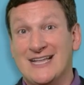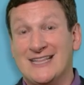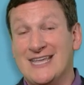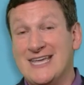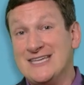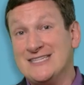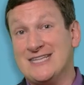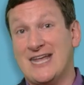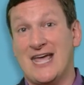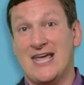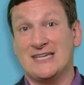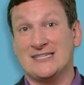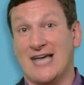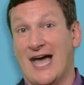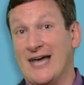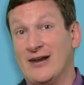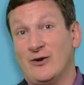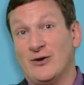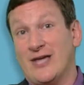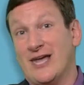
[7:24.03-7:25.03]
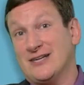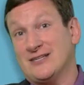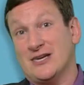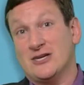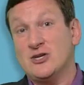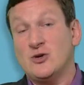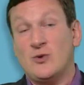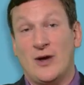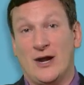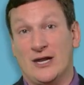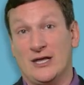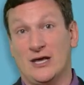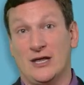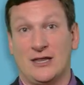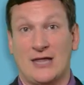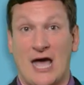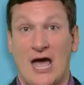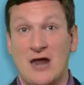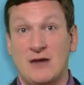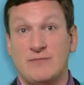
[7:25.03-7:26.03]
These days, I don't get to do any of
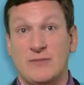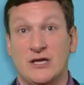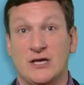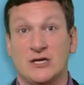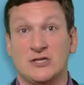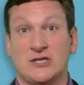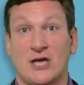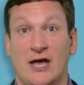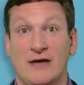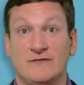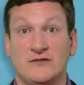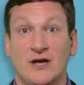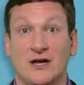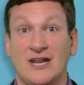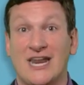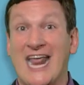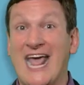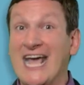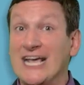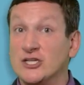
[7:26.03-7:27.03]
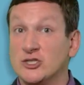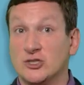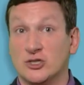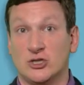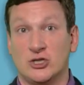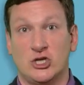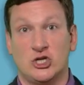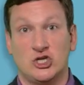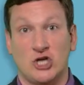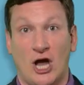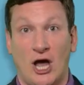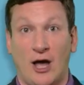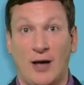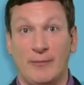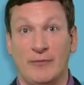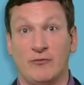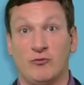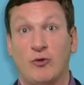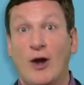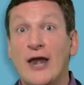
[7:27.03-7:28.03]
that because I've done an excellent
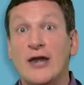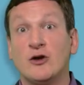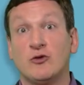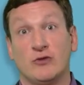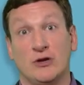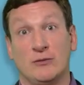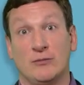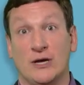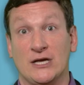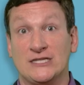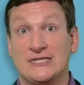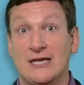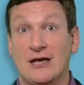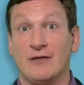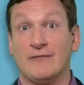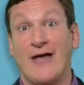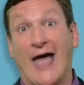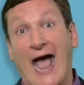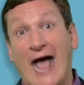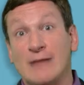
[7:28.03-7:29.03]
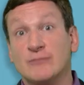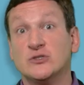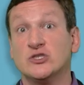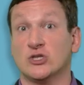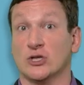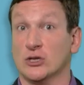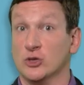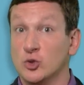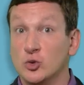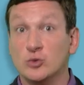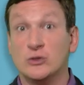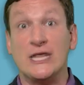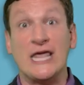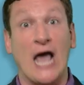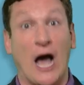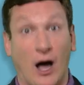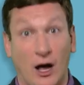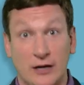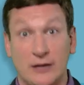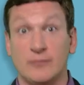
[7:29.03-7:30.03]
job of rendering myself absolutely
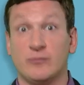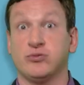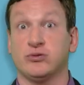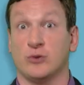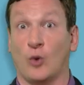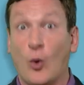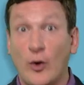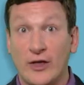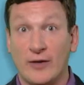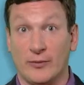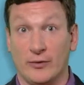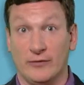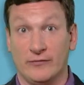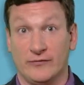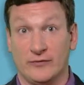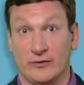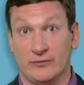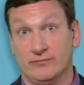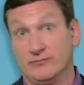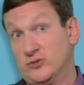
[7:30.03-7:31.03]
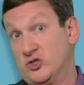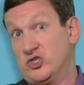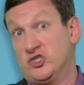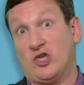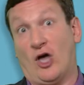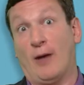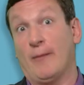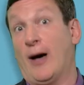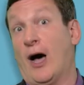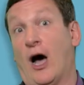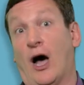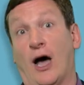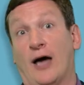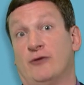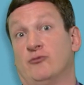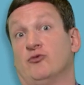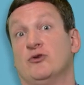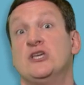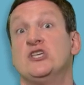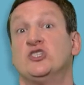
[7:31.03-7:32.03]
unemployable for some
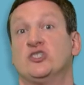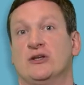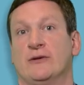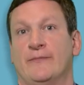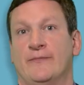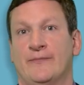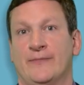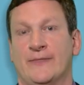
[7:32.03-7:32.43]
odd reason.